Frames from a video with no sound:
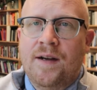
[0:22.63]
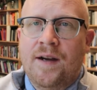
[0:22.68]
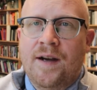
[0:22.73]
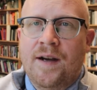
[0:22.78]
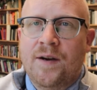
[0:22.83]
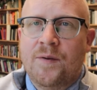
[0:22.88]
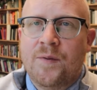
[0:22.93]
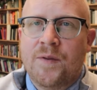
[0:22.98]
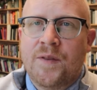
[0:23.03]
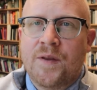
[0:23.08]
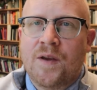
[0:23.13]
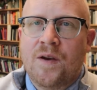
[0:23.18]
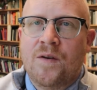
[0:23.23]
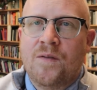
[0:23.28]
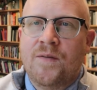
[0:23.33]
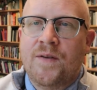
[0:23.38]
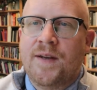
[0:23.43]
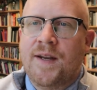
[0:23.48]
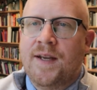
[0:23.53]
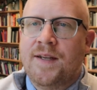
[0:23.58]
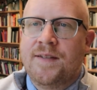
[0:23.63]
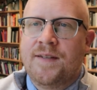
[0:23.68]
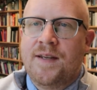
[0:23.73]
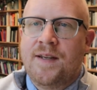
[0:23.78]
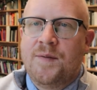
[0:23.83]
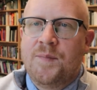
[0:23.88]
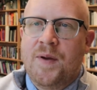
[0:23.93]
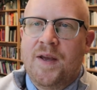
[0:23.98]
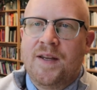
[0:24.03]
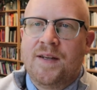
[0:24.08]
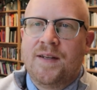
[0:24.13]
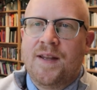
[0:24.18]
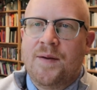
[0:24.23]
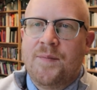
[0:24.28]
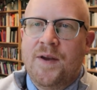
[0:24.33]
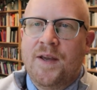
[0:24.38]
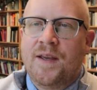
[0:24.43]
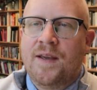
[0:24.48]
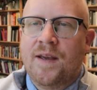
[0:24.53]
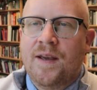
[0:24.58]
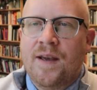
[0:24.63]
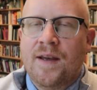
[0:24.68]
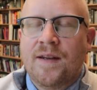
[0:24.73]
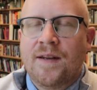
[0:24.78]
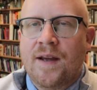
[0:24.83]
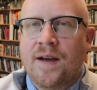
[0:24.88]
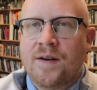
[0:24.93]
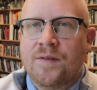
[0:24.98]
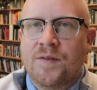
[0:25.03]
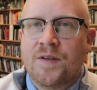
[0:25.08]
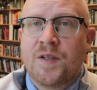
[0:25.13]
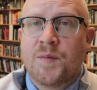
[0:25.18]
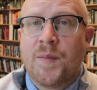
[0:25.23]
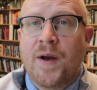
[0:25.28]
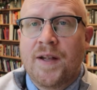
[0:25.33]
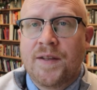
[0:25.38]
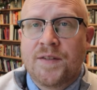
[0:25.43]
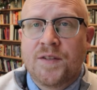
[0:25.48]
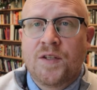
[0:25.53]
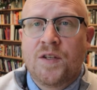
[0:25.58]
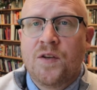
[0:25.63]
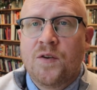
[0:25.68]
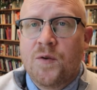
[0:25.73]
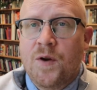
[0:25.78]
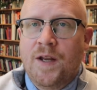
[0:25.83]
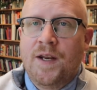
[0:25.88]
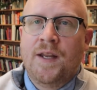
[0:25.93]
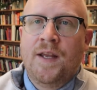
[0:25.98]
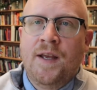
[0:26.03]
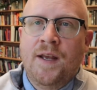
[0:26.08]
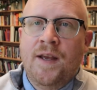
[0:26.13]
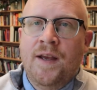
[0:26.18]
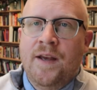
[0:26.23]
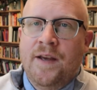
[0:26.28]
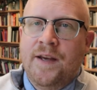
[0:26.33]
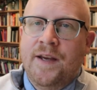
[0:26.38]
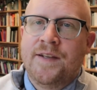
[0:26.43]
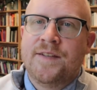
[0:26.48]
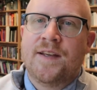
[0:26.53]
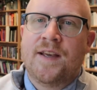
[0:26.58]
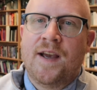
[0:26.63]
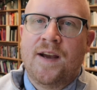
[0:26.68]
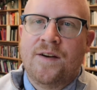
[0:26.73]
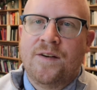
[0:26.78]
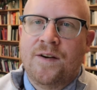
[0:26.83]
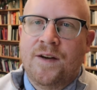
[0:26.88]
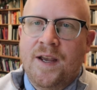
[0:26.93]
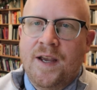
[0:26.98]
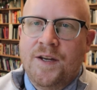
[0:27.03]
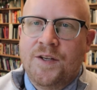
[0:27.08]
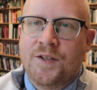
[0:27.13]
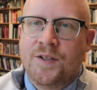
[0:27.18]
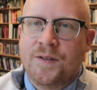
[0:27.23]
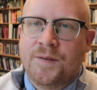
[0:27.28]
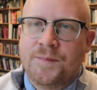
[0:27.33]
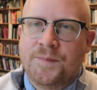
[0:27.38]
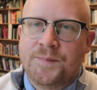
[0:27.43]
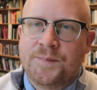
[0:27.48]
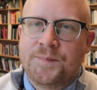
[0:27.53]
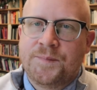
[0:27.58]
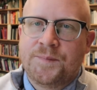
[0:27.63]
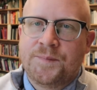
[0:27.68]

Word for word: uh, with the COVID 19 pandemic and our response to it as a congregation.